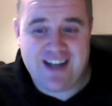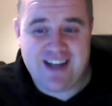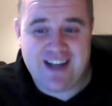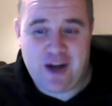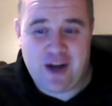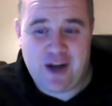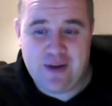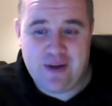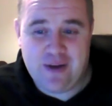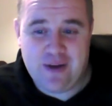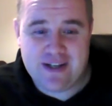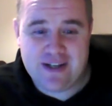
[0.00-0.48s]
You
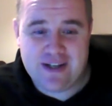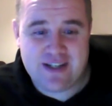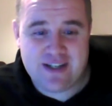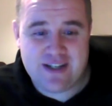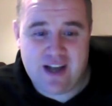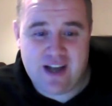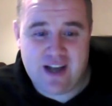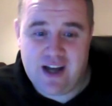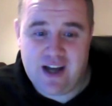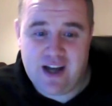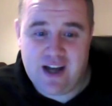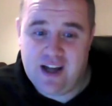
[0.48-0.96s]
know, it's
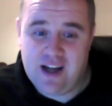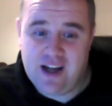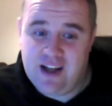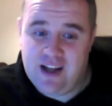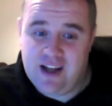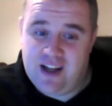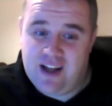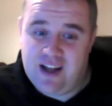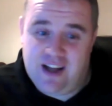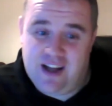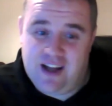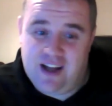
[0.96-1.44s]

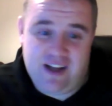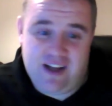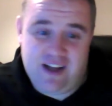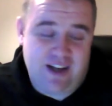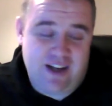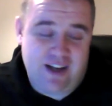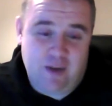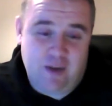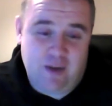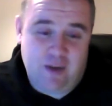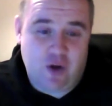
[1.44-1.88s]
you know,